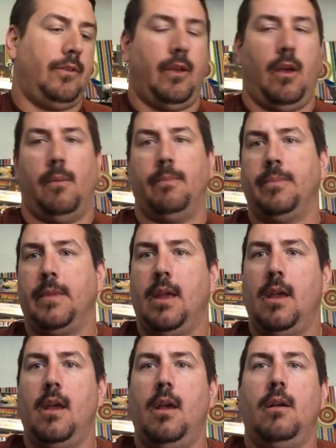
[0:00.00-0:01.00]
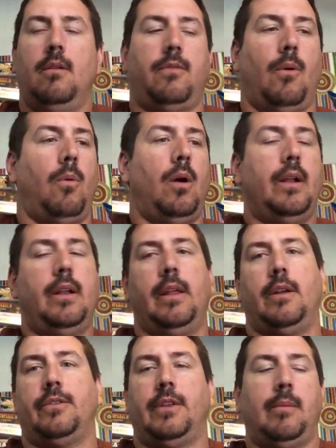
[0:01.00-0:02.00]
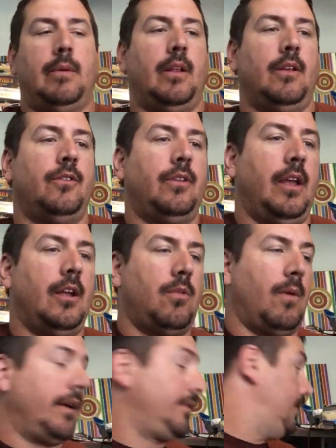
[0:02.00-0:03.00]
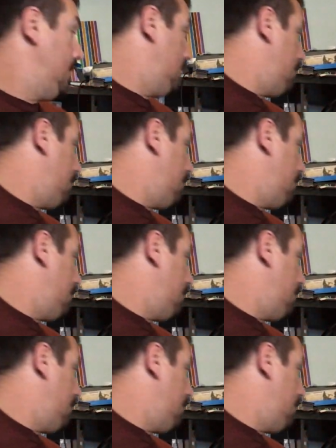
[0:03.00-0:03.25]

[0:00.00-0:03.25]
So, for one, their statement is incorrect,